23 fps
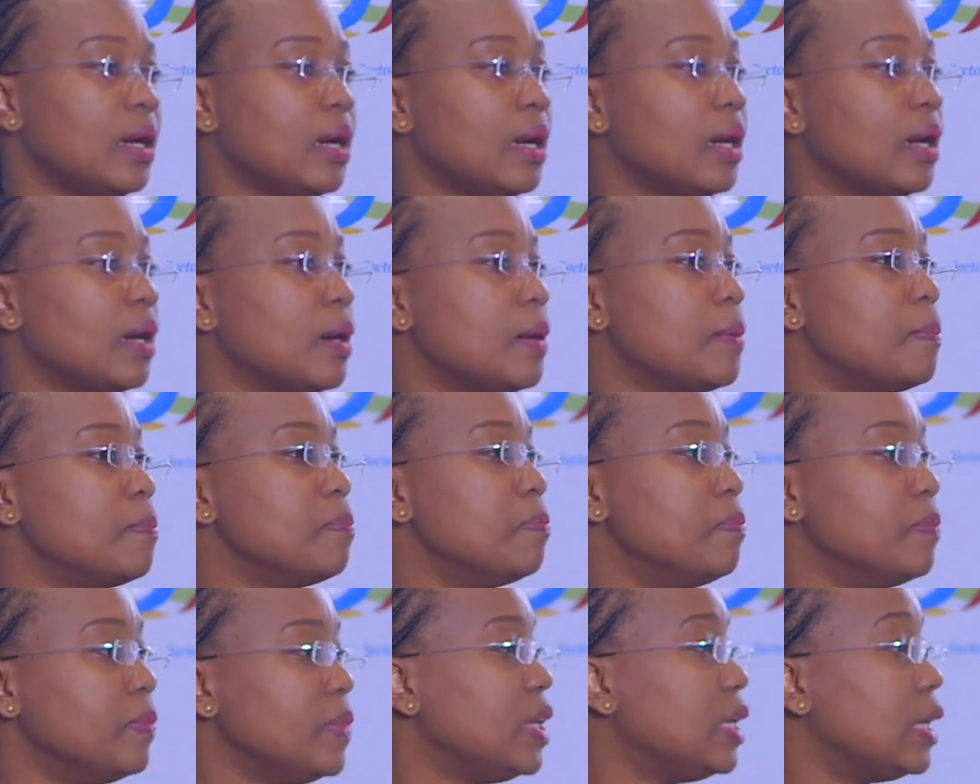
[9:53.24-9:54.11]

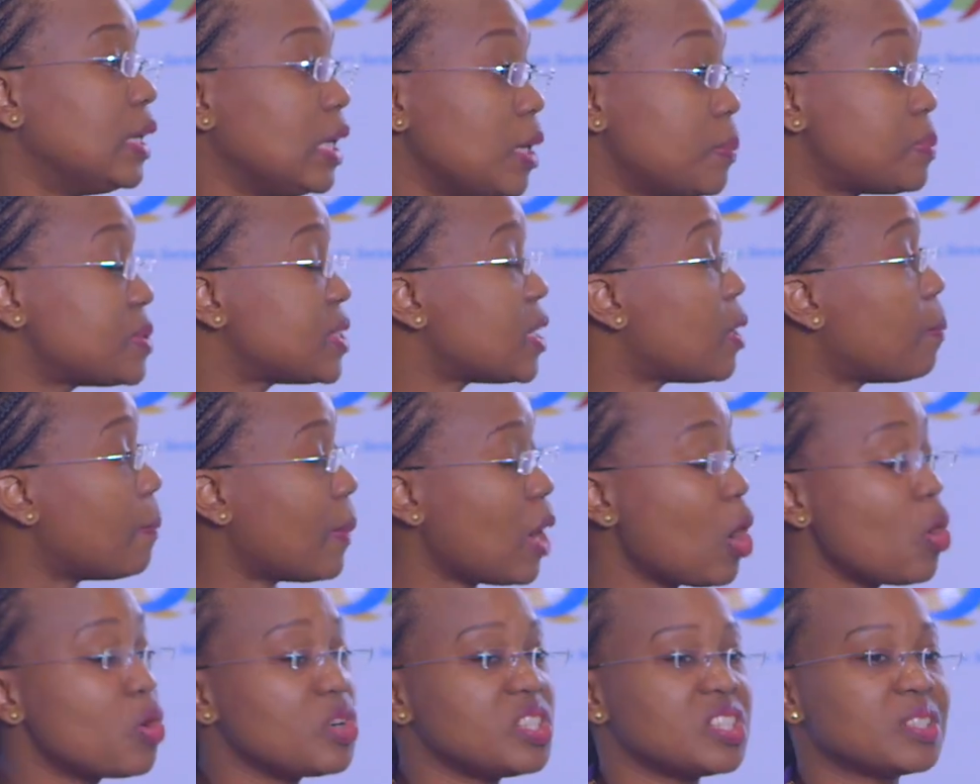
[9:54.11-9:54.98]
in leaps and
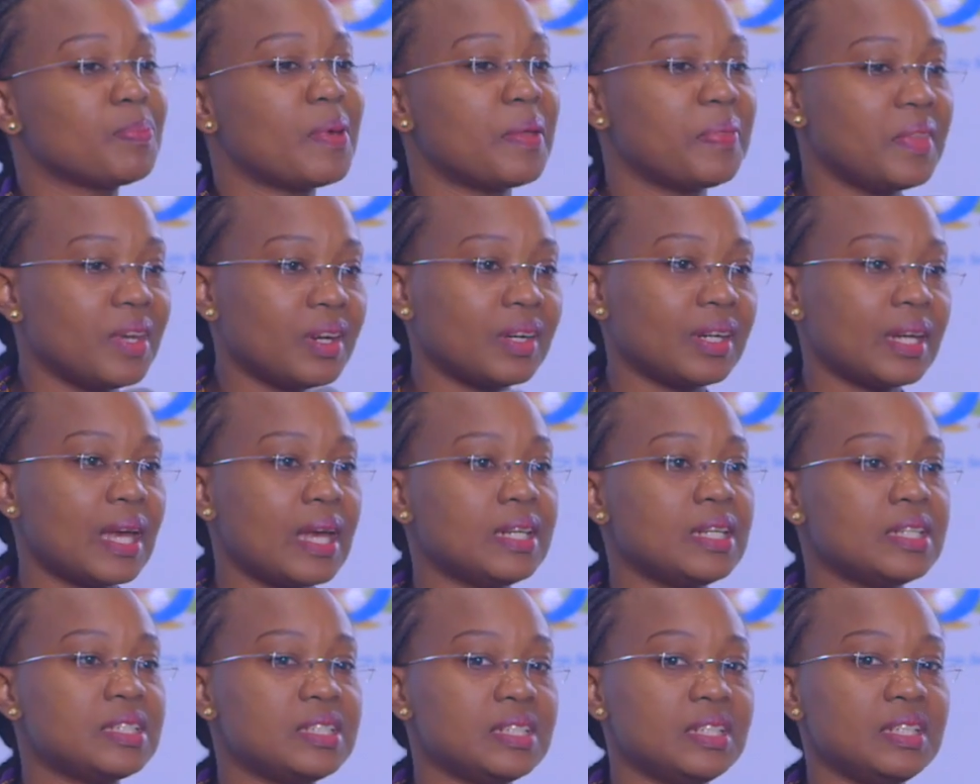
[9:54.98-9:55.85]
bounds, but the
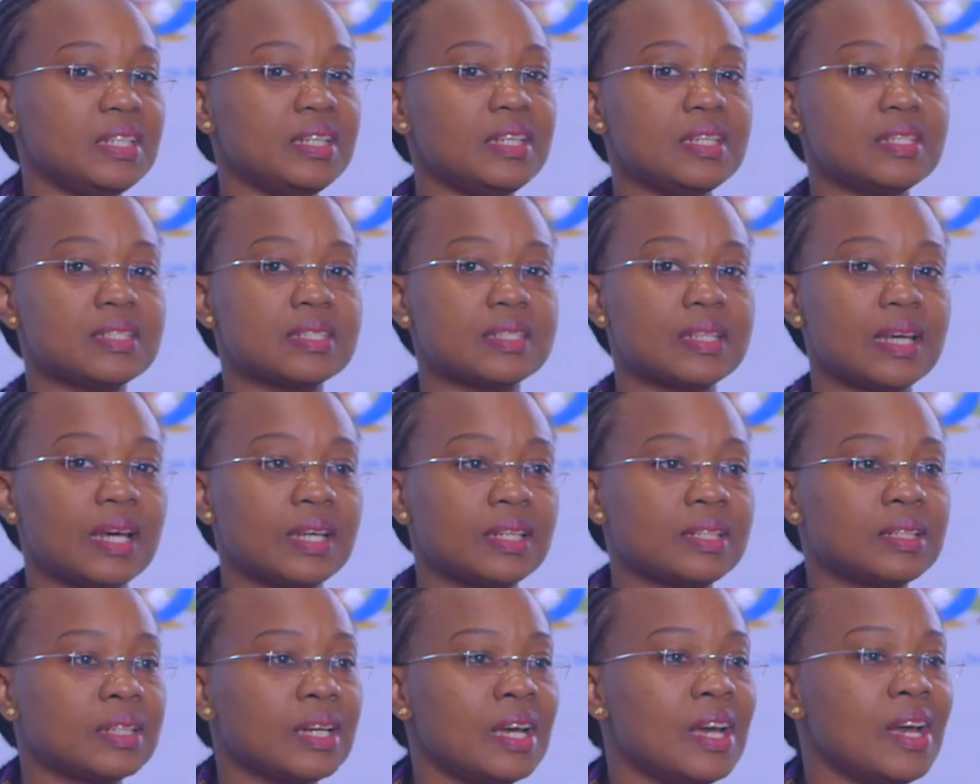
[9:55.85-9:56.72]
reality is
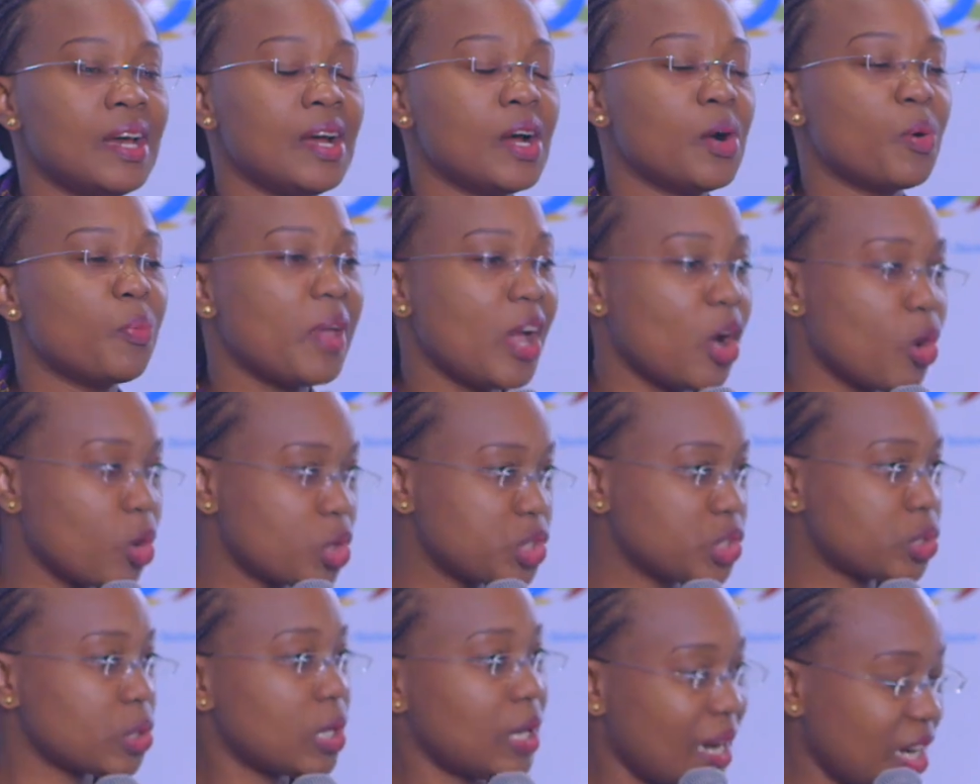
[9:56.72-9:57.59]
that we are
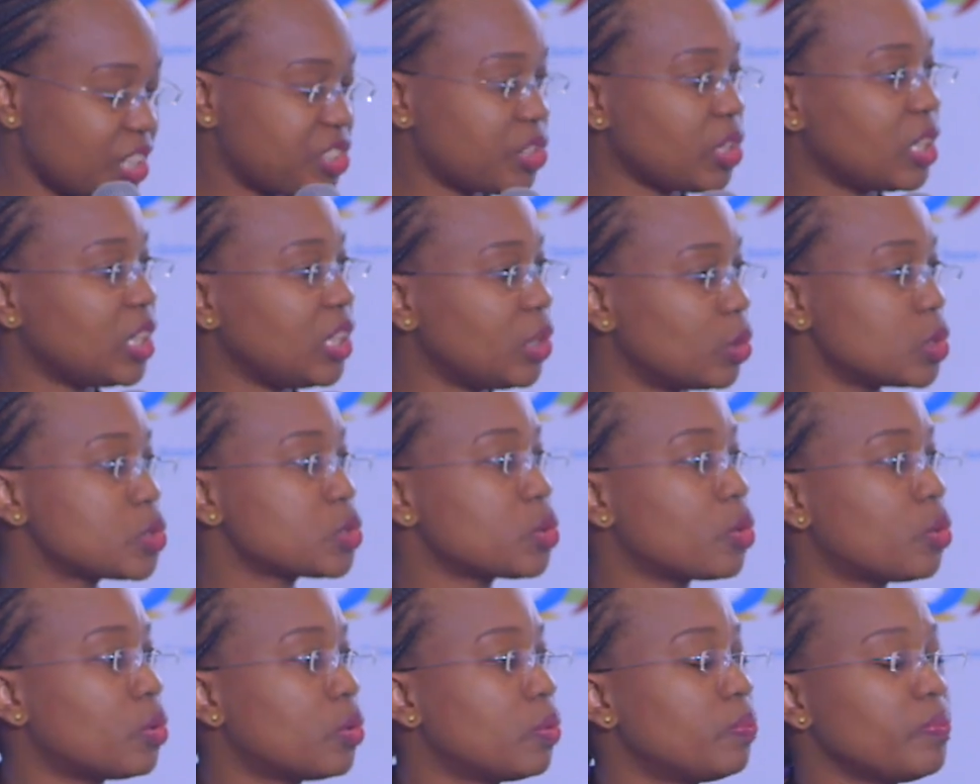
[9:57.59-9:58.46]
actually
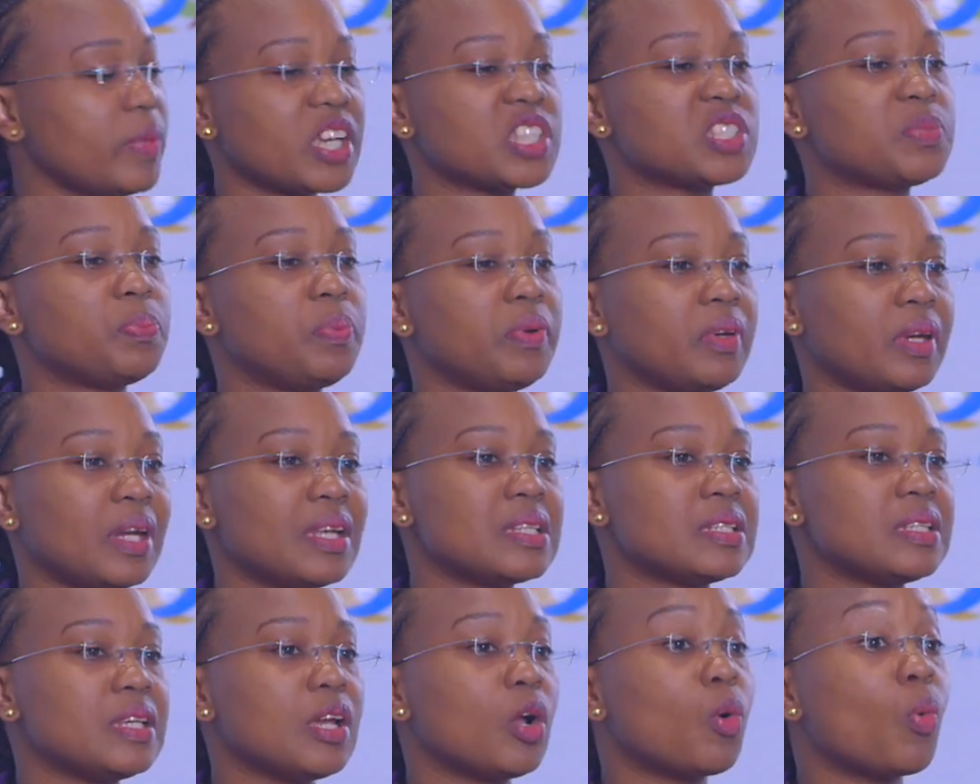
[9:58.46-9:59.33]
also
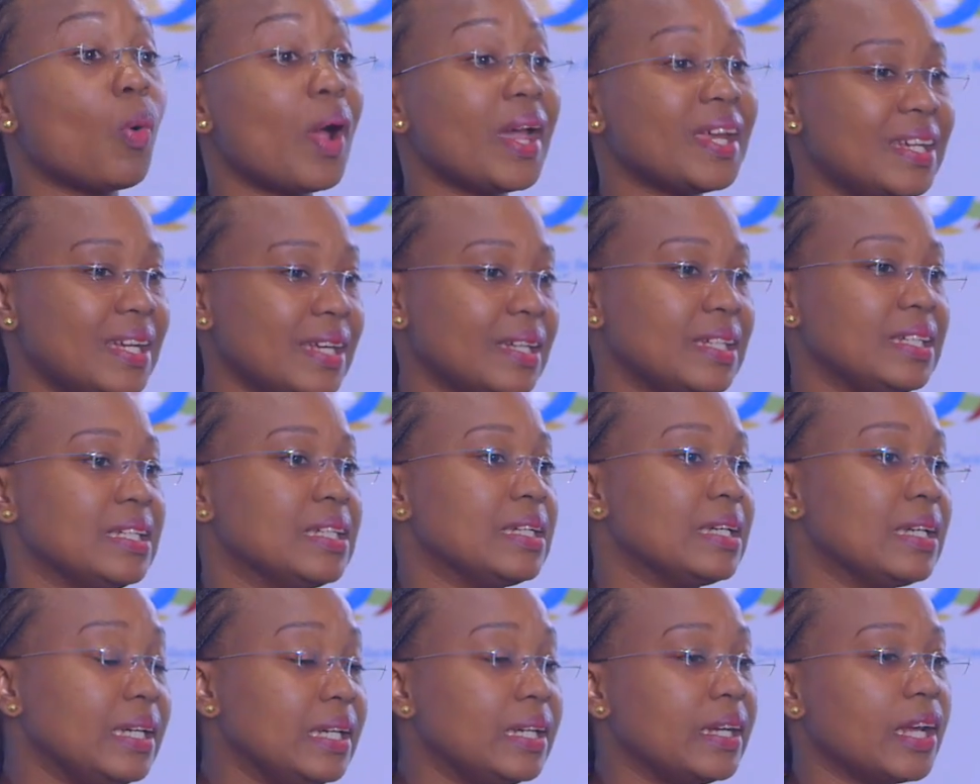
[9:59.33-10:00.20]
experiencing
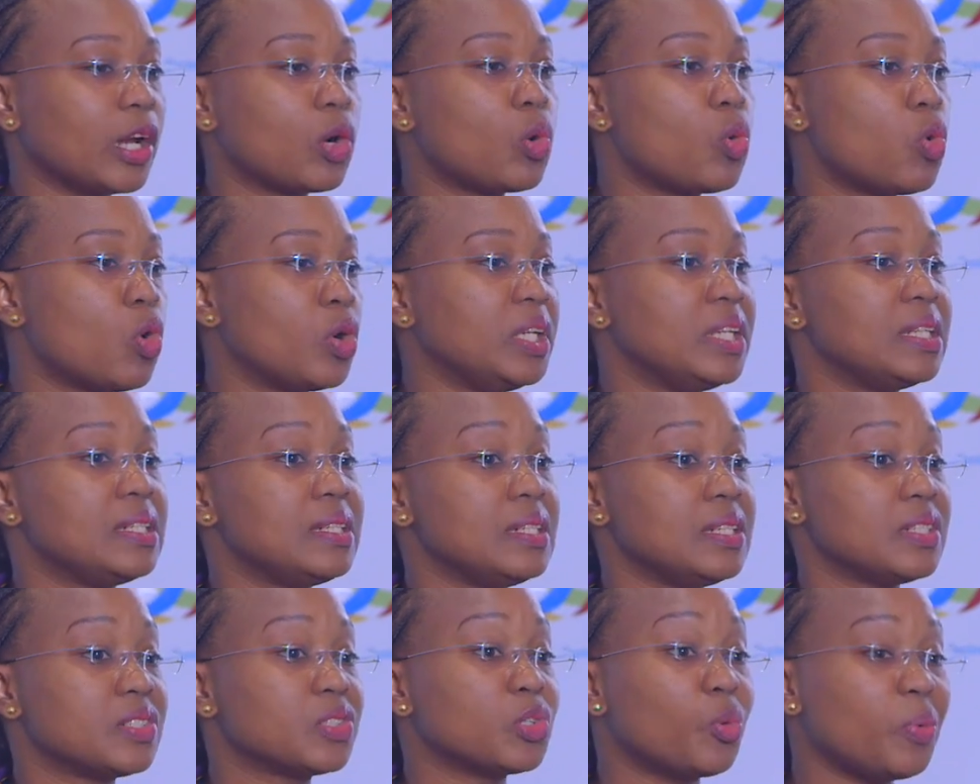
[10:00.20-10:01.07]
widening
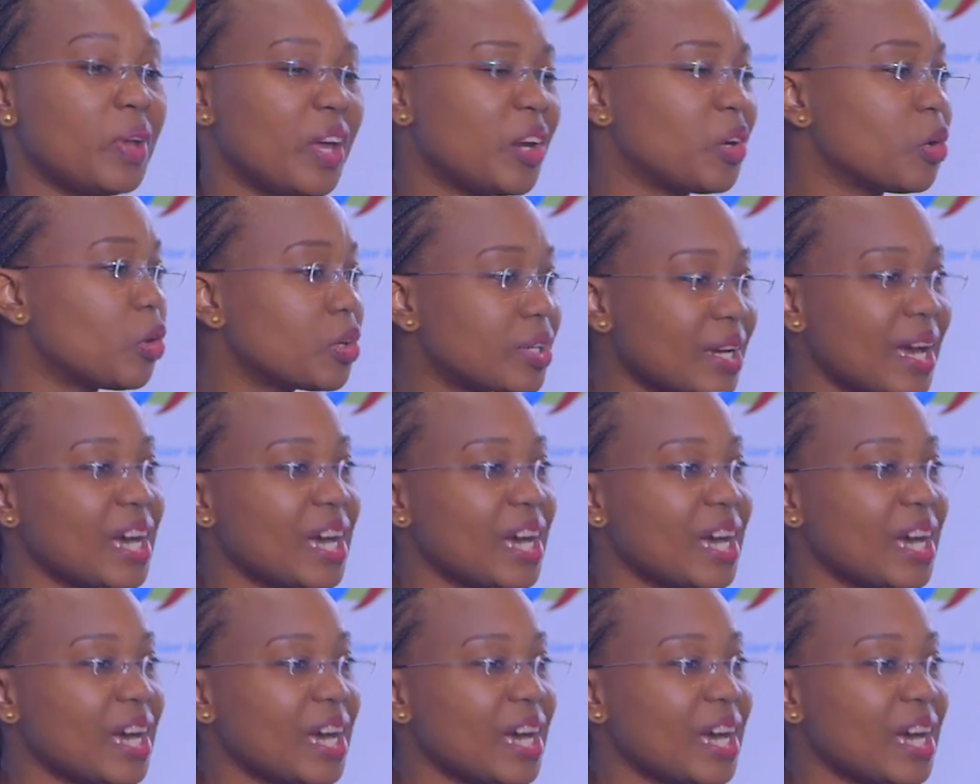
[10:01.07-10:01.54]
inequality. So we are not